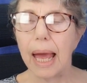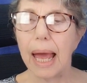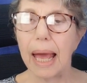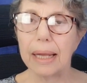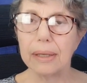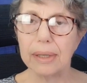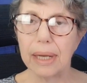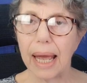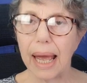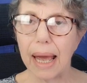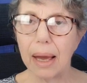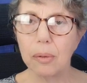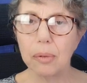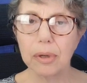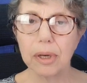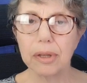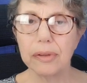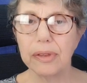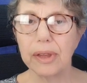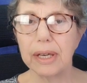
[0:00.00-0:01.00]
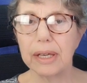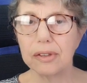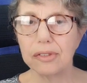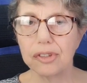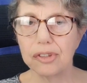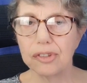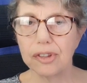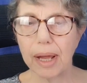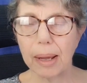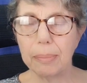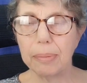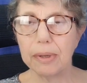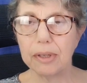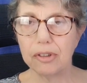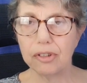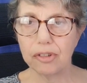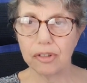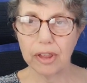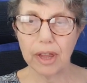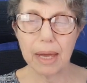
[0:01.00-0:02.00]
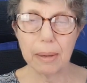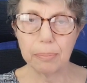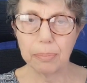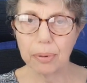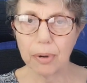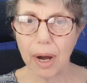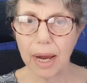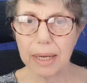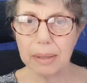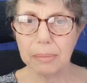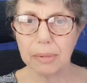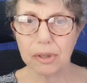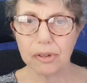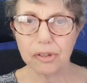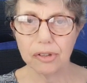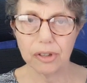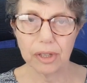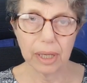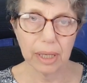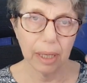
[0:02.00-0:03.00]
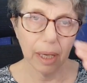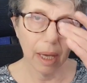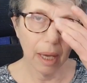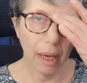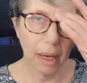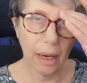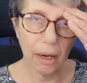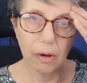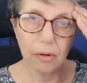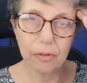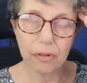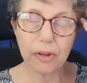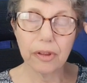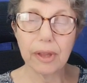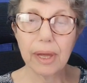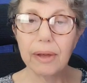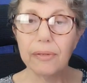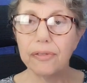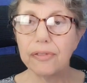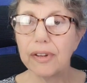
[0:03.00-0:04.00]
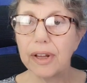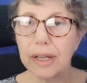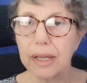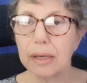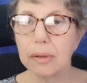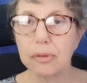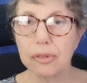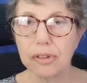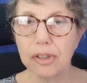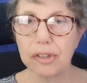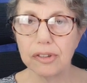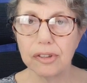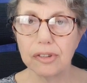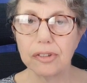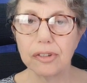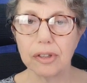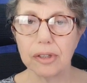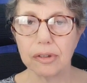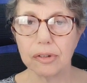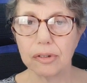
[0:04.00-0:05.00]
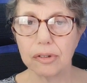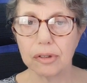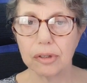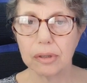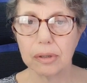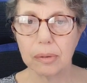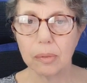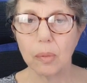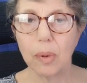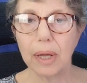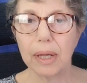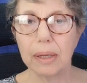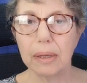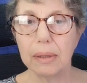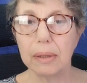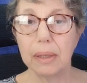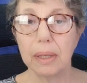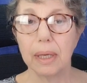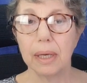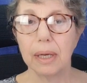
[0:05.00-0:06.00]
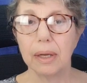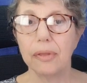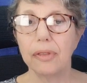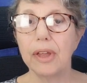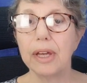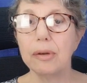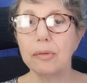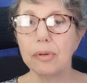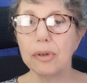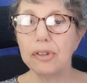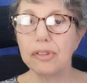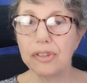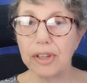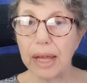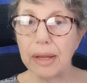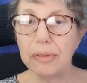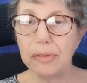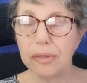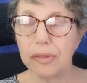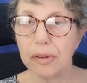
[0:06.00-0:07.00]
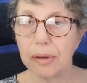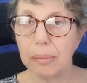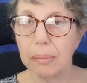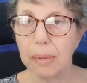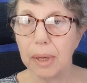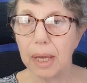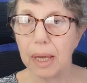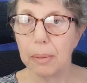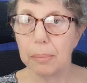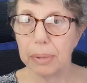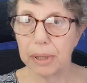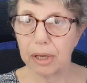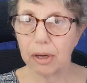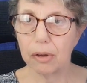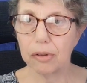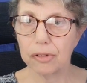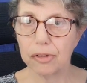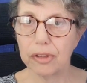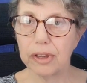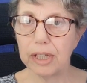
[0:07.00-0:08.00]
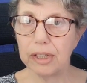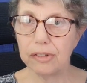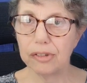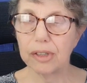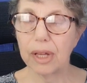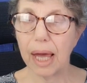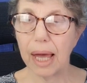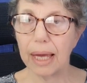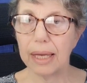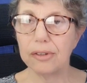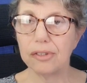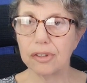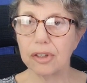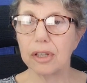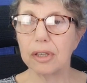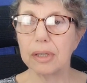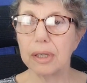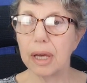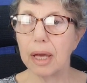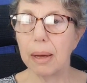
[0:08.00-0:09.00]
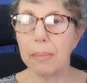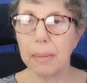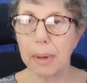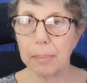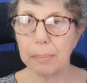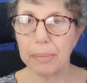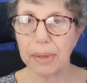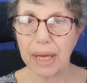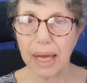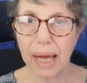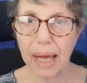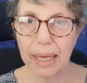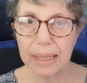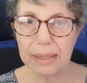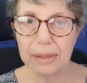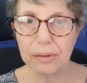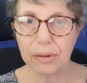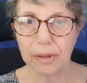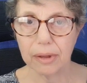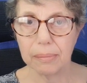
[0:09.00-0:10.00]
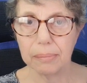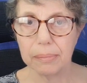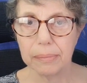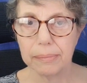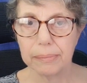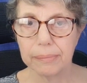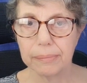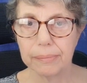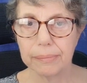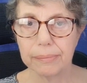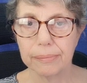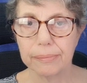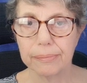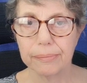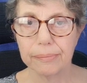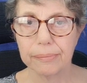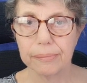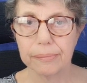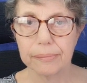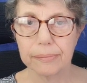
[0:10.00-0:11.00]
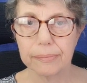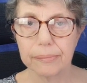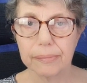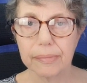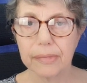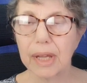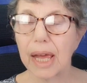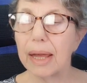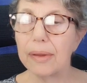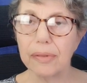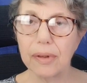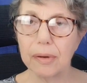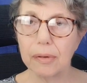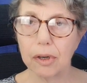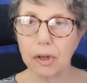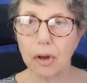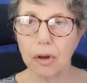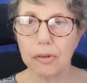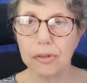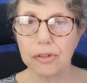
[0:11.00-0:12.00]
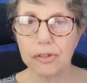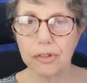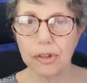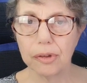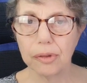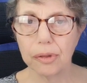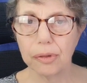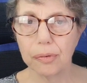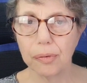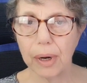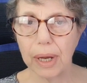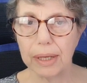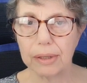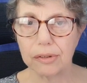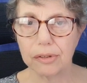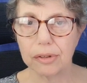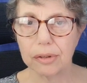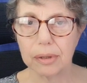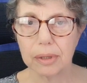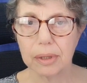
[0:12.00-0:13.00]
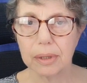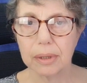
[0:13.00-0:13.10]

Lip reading: And how can they establish their primacy over their fellow citizens? Well, they resent them because these guys can come up behind them and they're a constant threat.